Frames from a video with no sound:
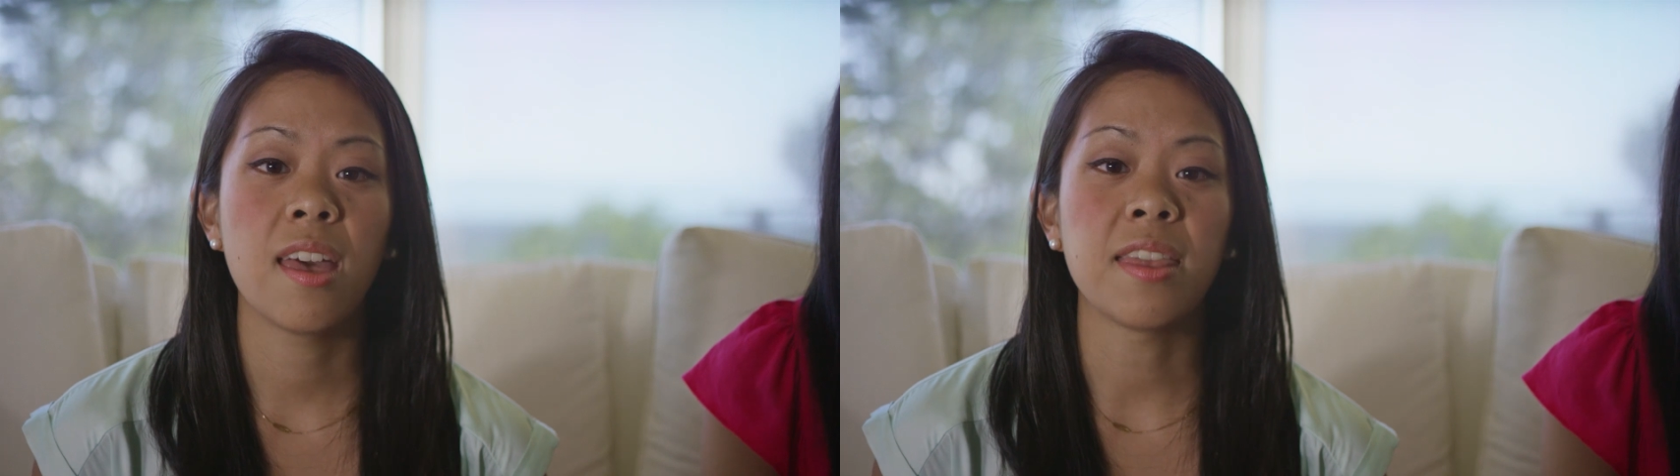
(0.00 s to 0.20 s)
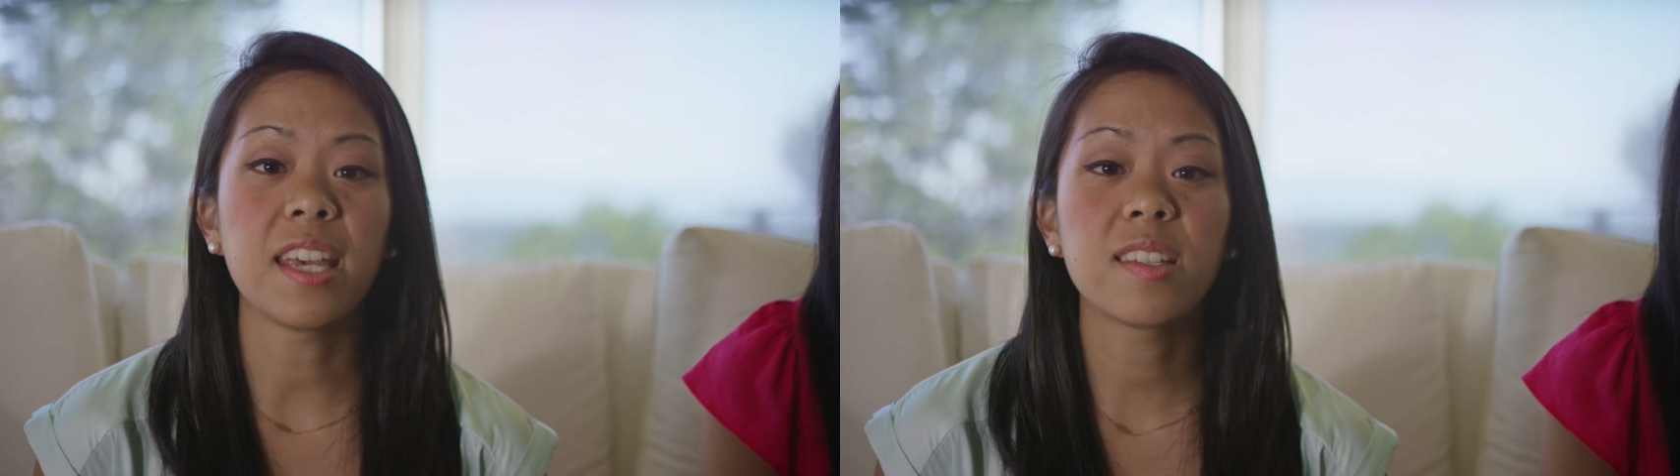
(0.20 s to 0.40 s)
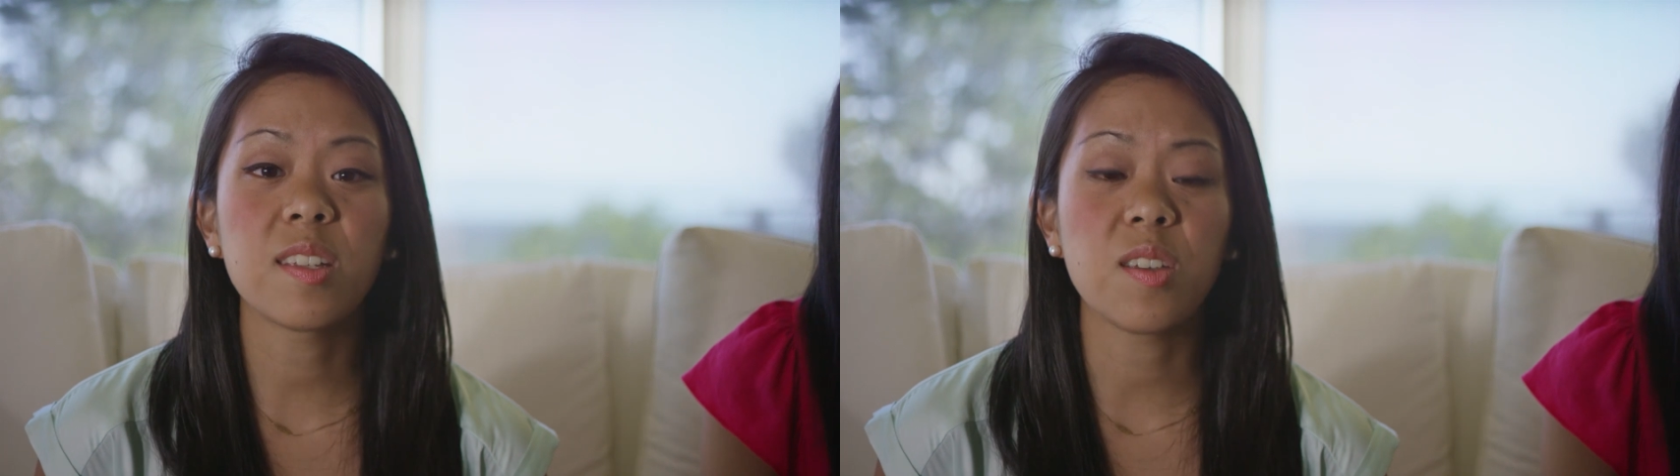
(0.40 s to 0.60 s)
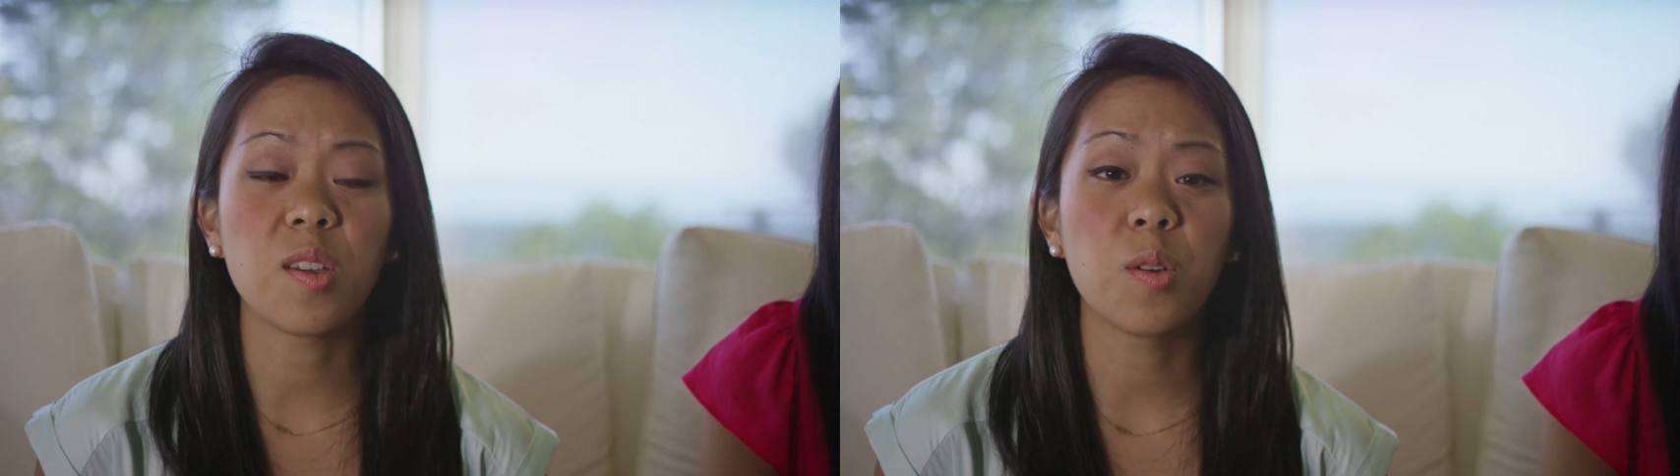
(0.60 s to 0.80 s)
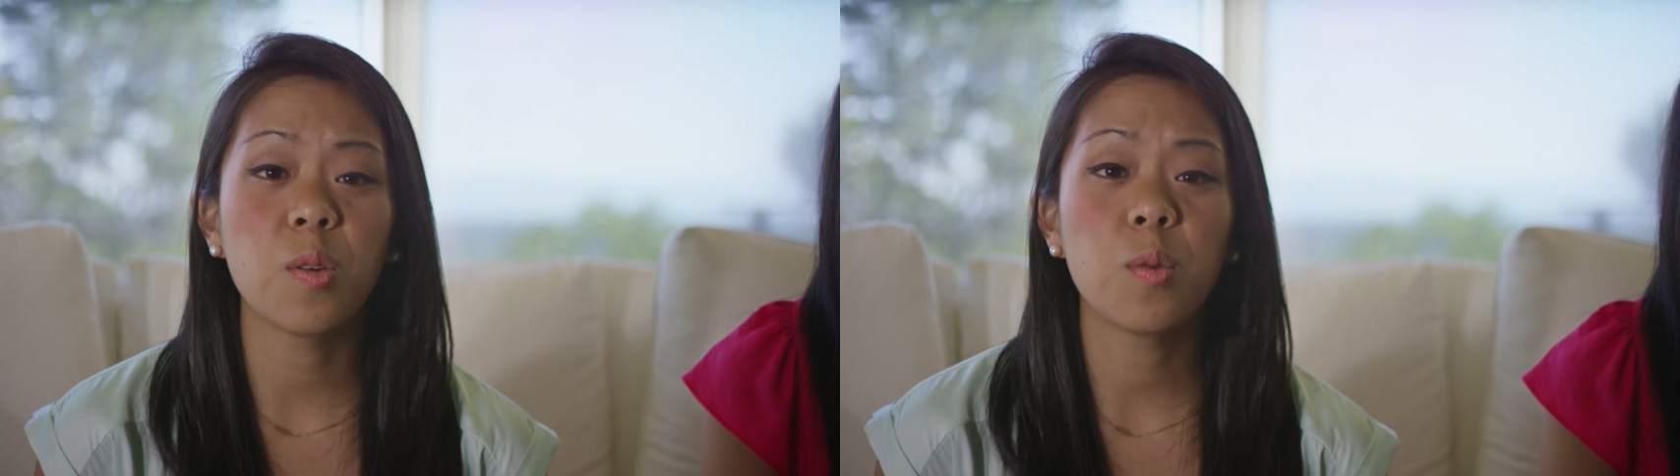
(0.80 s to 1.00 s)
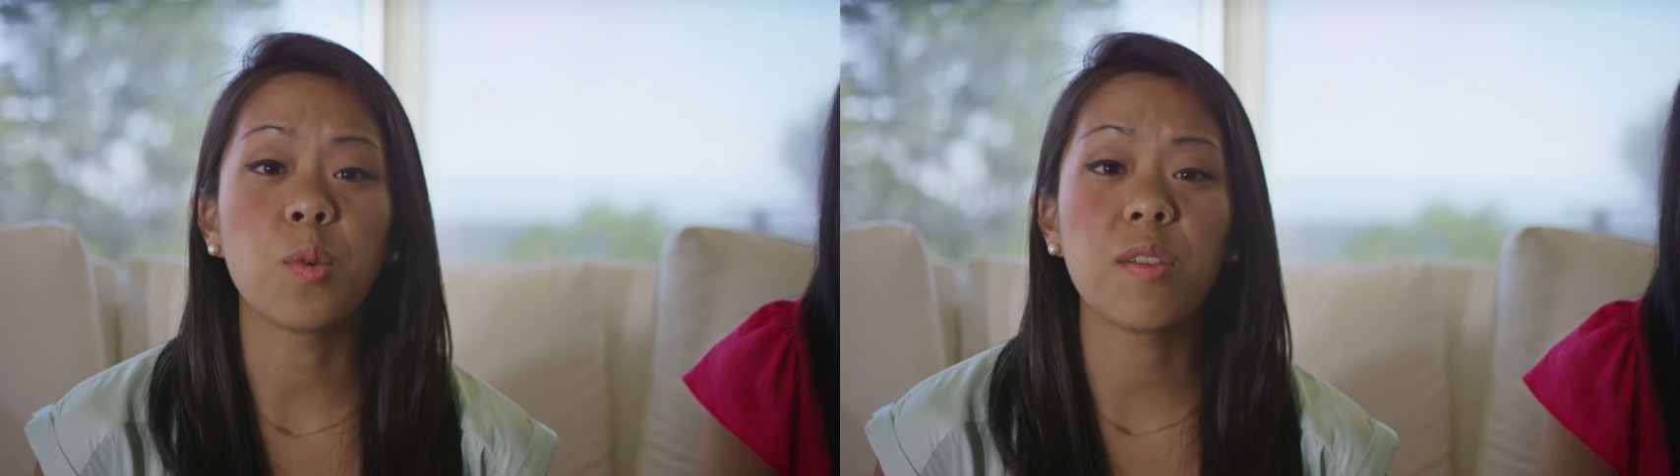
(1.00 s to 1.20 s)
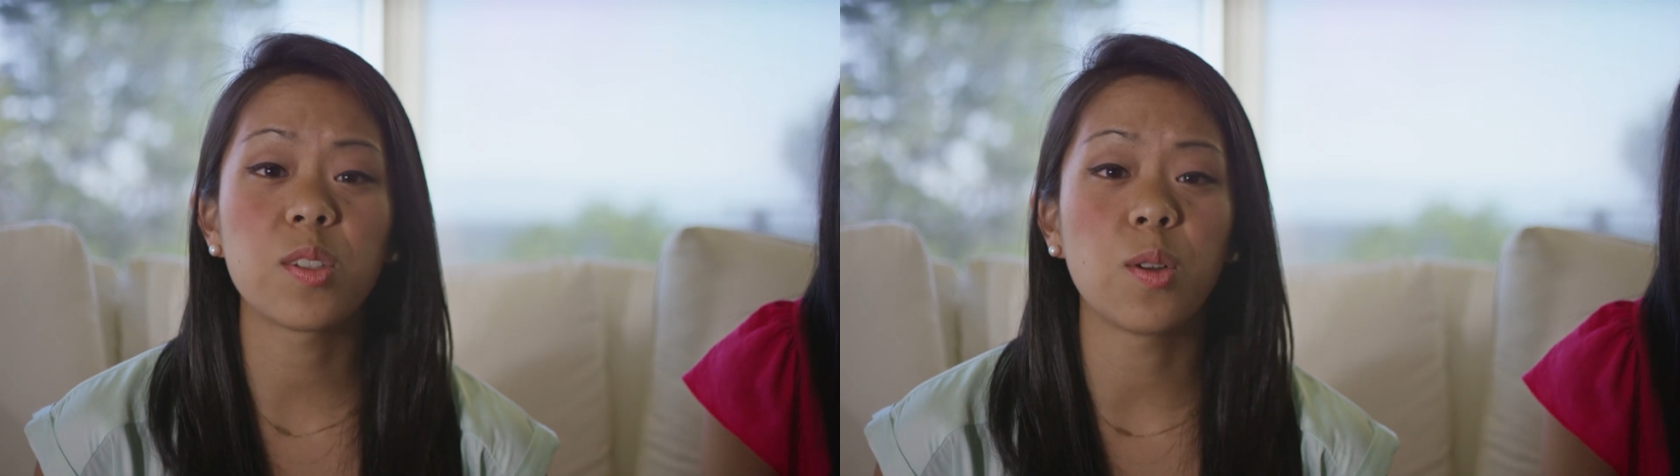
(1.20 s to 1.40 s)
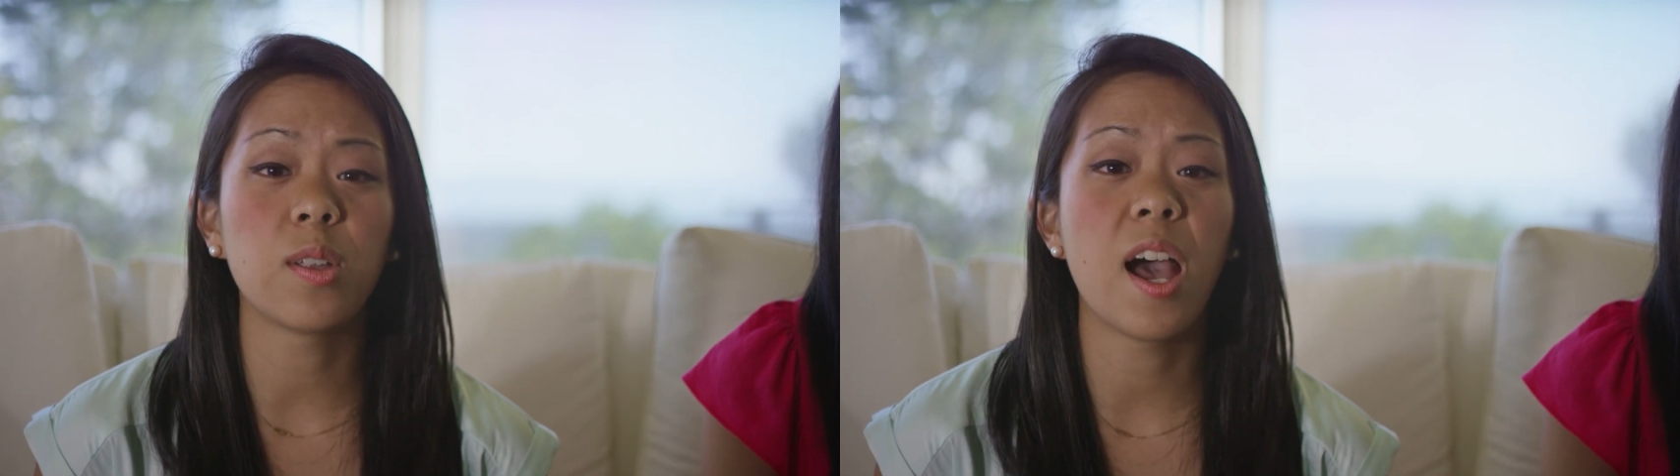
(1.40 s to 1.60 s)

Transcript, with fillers: Thanks to you, we've sold